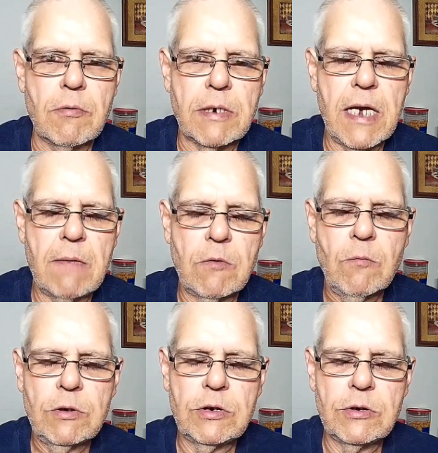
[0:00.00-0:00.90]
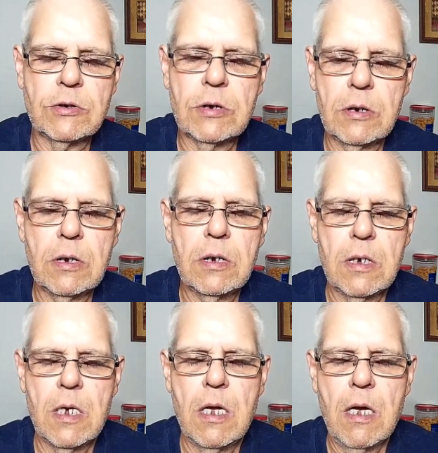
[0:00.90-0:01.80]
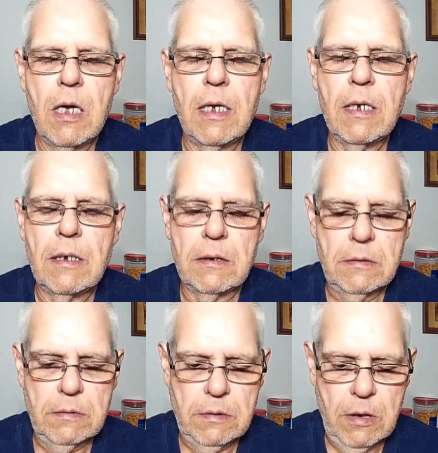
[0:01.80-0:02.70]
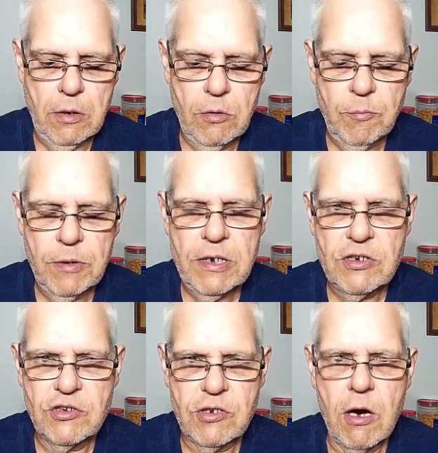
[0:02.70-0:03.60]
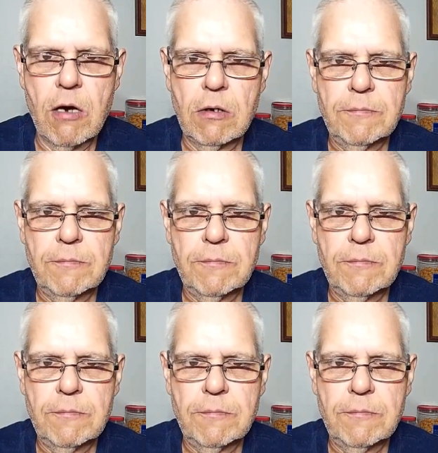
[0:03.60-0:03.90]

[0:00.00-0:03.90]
camera, which is a good place to start.